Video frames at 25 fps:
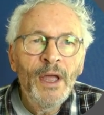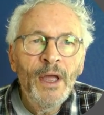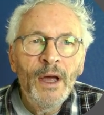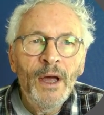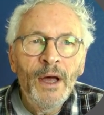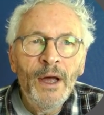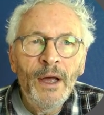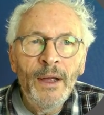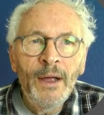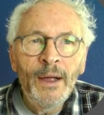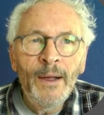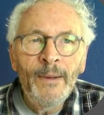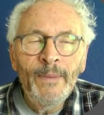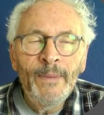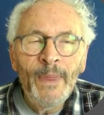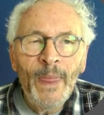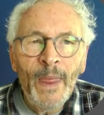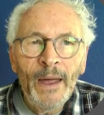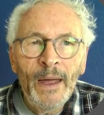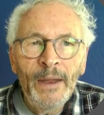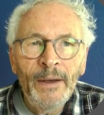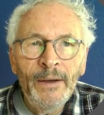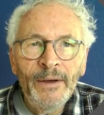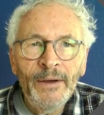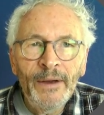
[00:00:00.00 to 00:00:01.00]

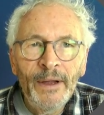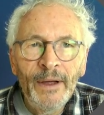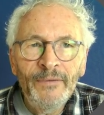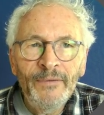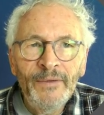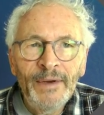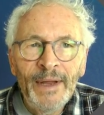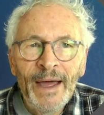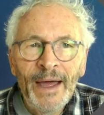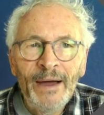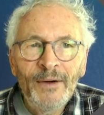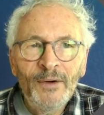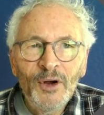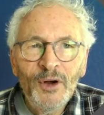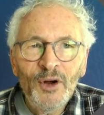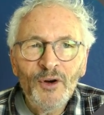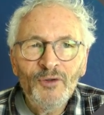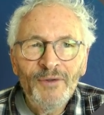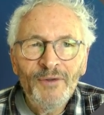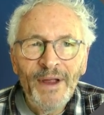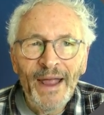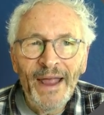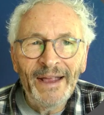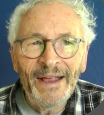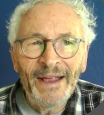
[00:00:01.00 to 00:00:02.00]
and I've now
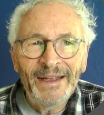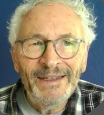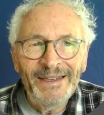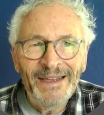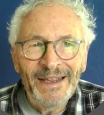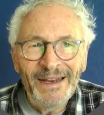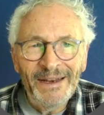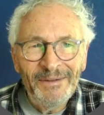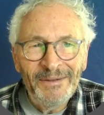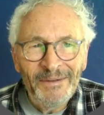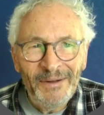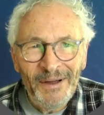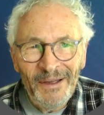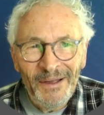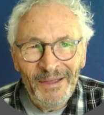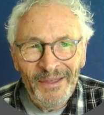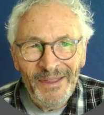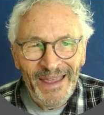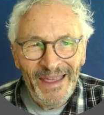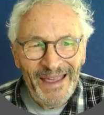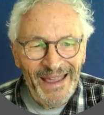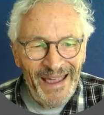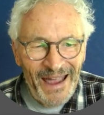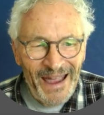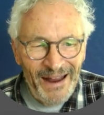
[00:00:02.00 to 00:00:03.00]
corrected
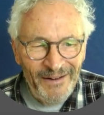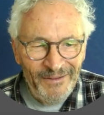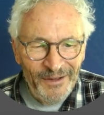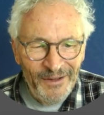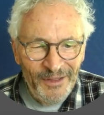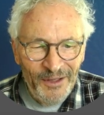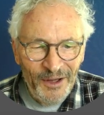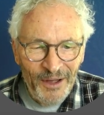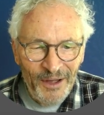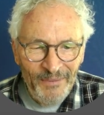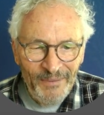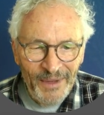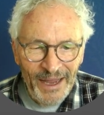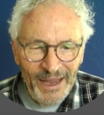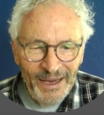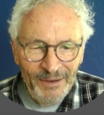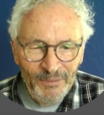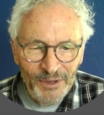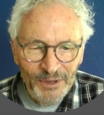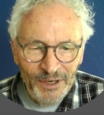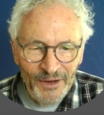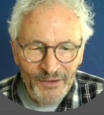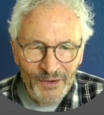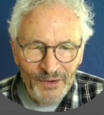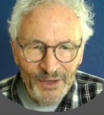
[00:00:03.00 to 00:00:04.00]
the error that I made
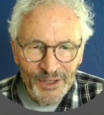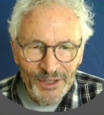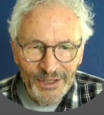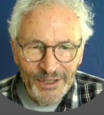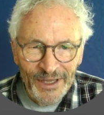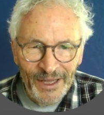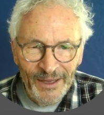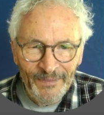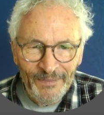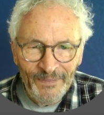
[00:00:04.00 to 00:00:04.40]
previously.